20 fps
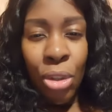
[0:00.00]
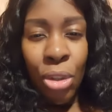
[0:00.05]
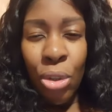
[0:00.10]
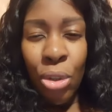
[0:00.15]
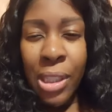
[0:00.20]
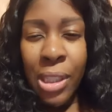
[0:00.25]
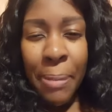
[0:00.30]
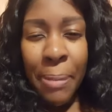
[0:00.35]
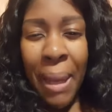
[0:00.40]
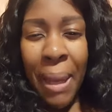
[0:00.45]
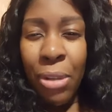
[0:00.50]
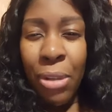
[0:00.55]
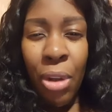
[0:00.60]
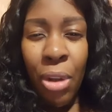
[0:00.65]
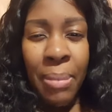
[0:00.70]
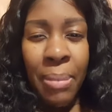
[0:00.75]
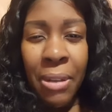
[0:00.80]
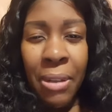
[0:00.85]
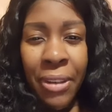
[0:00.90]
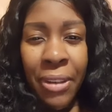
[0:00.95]
So se pa
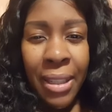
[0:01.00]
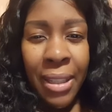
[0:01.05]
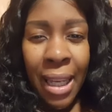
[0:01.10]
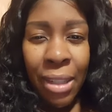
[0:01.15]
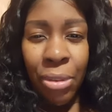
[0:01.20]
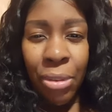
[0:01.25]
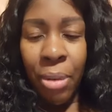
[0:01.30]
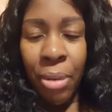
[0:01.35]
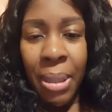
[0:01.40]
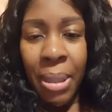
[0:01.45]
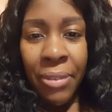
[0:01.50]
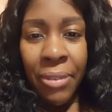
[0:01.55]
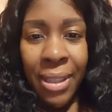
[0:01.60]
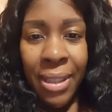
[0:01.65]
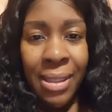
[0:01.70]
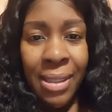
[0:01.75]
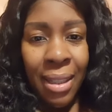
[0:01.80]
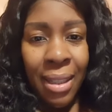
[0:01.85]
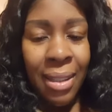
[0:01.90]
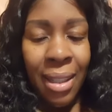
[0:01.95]

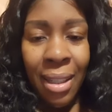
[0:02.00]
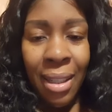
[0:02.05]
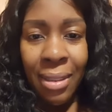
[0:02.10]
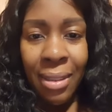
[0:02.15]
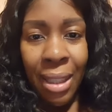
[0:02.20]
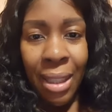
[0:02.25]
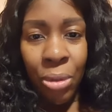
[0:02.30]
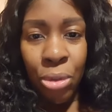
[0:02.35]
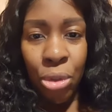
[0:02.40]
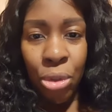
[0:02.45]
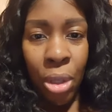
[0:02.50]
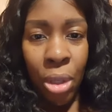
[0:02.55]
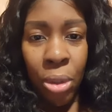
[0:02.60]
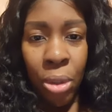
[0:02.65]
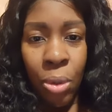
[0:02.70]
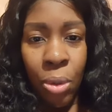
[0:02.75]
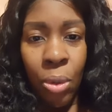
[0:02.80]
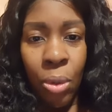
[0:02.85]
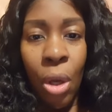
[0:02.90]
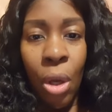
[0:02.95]
2024-2025 ki antre yon
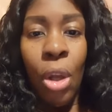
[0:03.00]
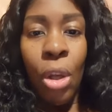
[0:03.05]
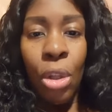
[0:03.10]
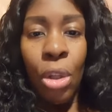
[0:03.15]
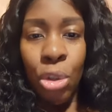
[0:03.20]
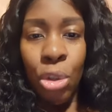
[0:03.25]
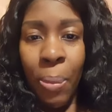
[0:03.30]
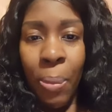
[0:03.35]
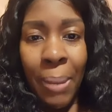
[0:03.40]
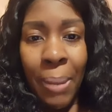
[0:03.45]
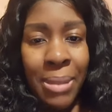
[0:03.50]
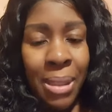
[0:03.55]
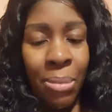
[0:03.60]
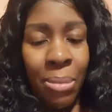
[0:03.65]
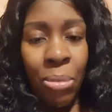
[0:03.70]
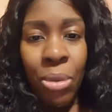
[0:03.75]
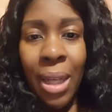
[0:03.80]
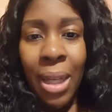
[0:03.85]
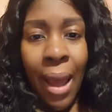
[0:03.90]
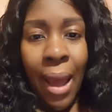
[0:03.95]
seul kou. So wap
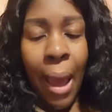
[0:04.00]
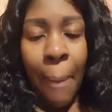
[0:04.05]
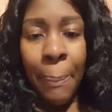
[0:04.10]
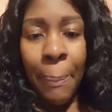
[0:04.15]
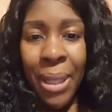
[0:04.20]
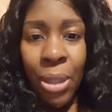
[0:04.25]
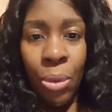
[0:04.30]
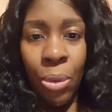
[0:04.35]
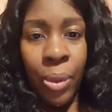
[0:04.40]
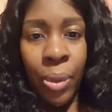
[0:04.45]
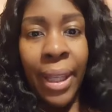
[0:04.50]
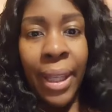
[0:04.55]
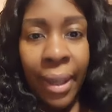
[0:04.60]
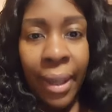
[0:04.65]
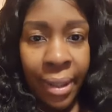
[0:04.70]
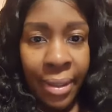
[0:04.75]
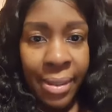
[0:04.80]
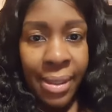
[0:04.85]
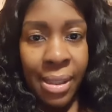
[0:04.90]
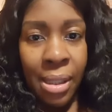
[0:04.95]
di moun nan happy new
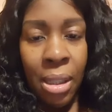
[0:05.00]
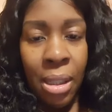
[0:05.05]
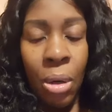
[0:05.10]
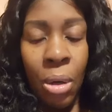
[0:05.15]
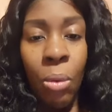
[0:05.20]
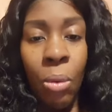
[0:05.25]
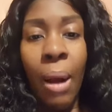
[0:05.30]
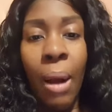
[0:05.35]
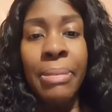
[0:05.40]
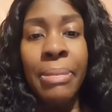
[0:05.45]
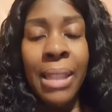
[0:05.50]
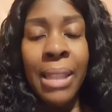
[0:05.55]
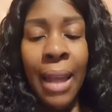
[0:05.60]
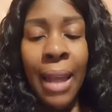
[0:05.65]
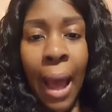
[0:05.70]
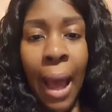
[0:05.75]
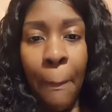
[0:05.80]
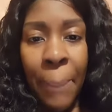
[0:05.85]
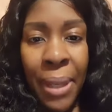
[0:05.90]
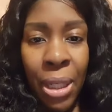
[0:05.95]
years, wap
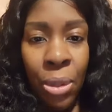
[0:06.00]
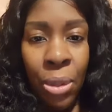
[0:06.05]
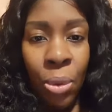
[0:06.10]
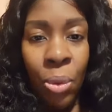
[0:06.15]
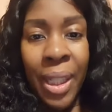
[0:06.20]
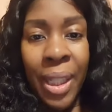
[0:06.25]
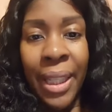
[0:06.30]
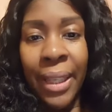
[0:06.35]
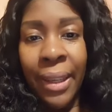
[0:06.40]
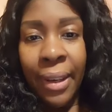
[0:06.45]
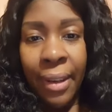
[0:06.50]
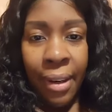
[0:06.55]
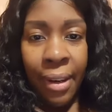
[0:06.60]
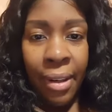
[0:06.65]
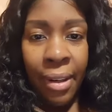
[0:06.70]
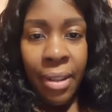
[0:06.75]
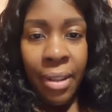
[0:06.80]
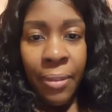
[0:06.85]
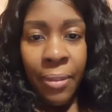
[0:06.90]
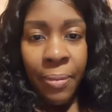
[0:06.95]
di l happy new
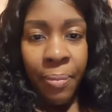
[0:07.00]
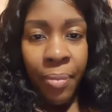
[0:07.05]
year.